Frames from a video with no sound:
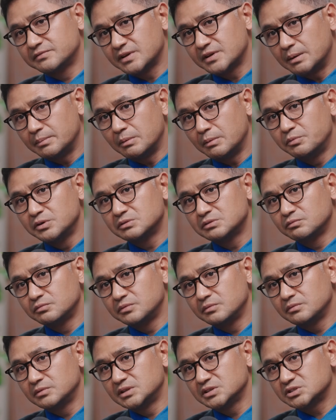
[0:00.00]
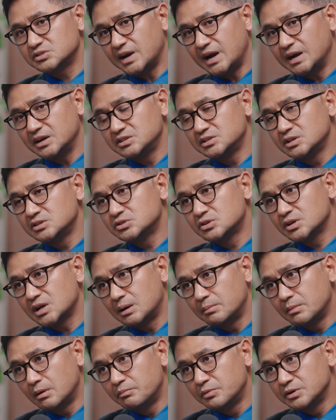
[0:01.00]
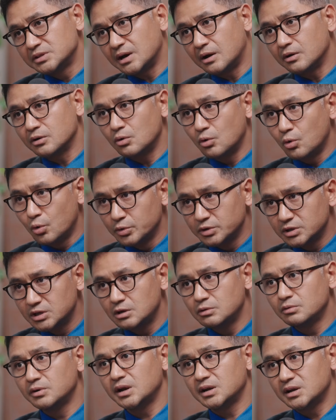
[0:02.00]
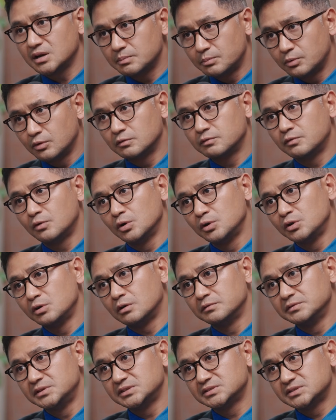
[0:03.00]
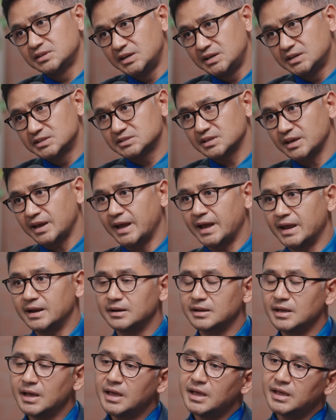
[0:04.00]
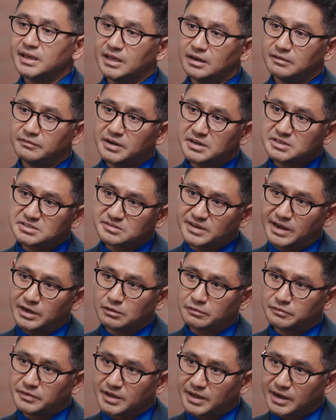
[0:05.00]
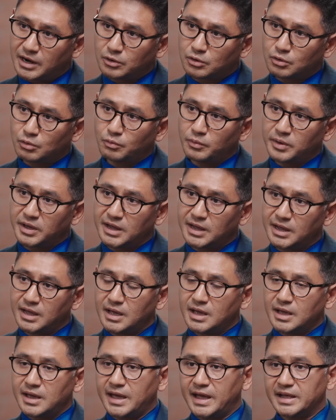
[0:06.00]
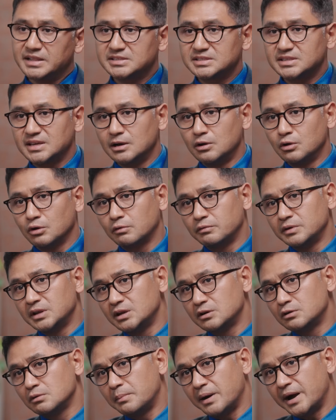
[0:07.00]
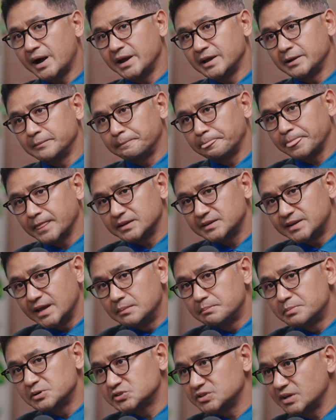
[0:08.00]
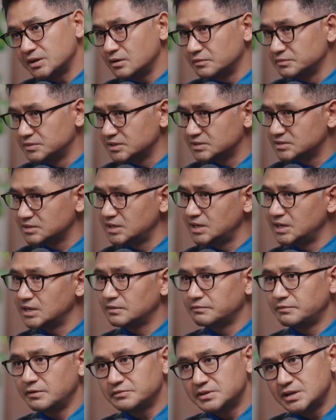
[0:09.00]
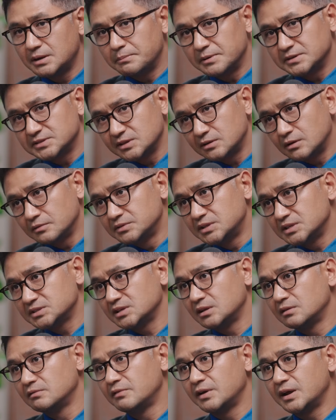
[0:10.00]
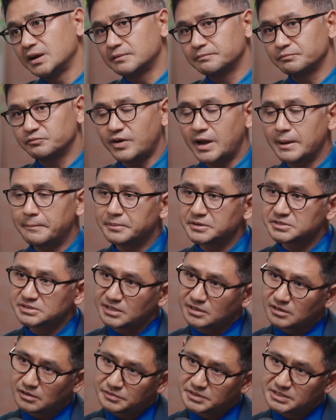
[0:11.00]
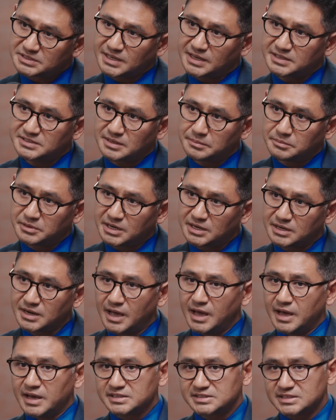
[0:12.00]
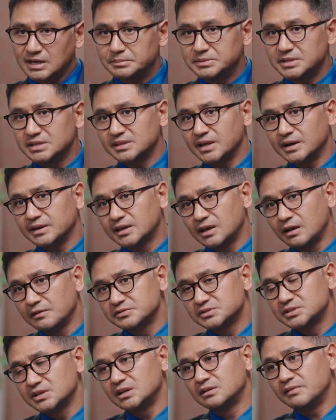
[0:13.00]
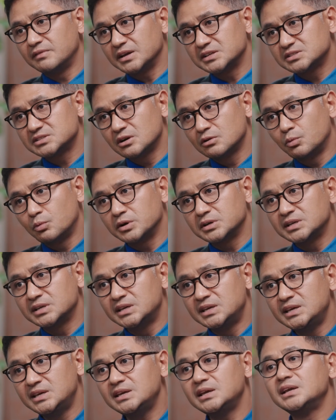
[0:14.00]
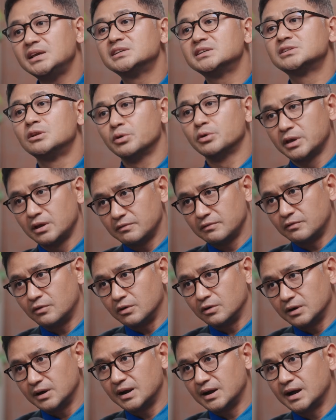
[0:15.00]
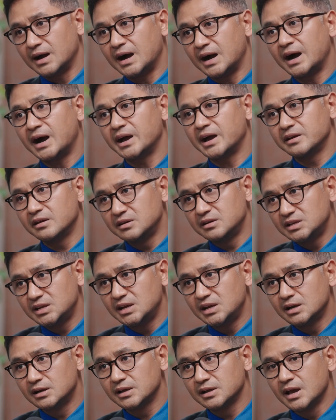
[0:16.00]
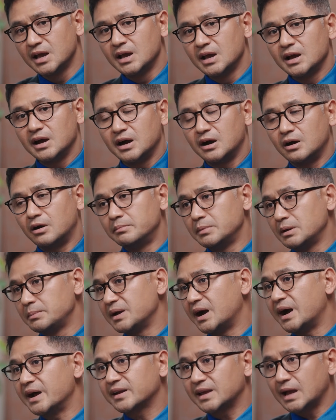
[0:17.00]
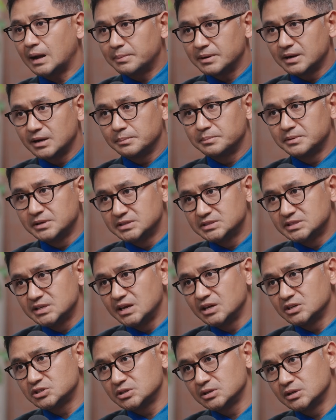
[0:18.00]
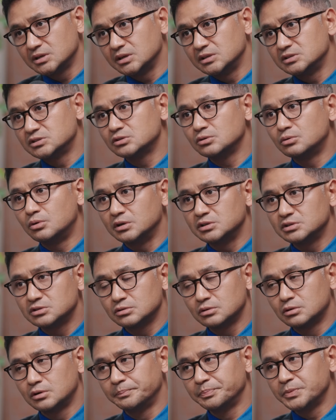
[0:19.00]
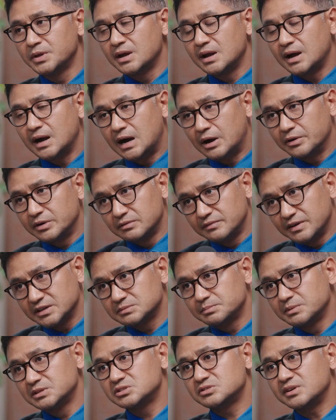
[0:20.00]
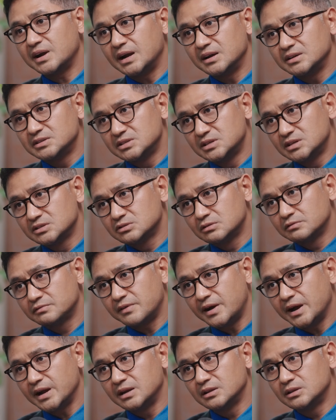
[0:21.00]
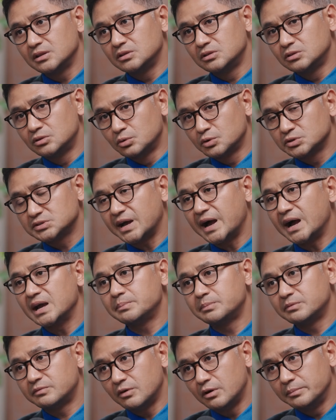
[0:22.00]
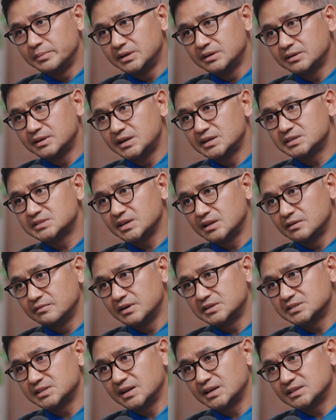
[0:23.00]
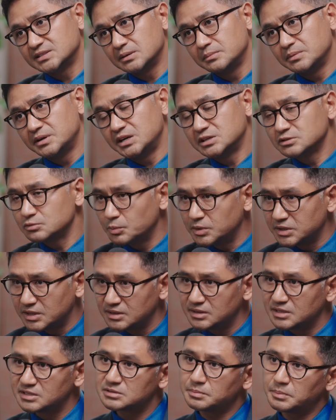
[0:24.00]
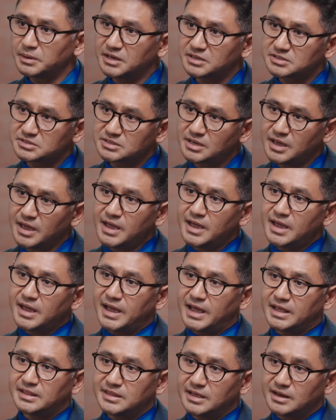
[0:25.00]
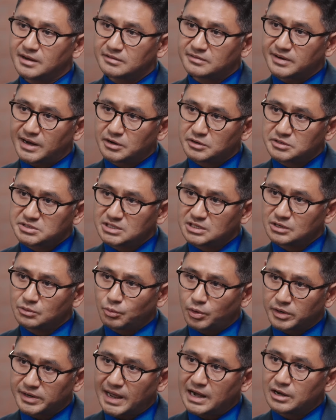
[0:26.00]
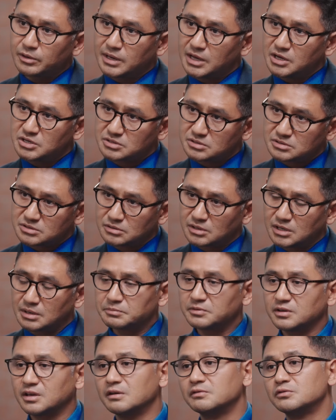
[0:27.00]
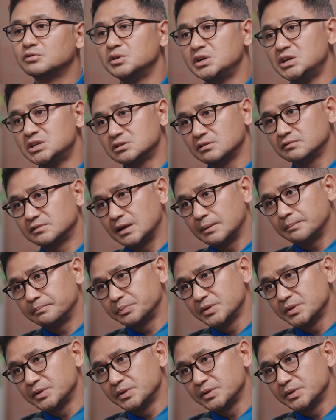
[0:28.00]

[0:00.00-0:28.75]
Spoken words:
come up with the strategy is to come up with our own curated portfolio of these REITs and InvITs. Try to figure out a way and say, look, we need to buy 10% of this REIT, 15% of this InvIT, 5% of this SM REIT, something that gives the investor what he is looking for, a higher yield or maybe higher capital appreciation and so on. So our investment strategy is to find those high performing REITs, InvITs and SM REITs within this space, and then try to see what allocations to give to each of them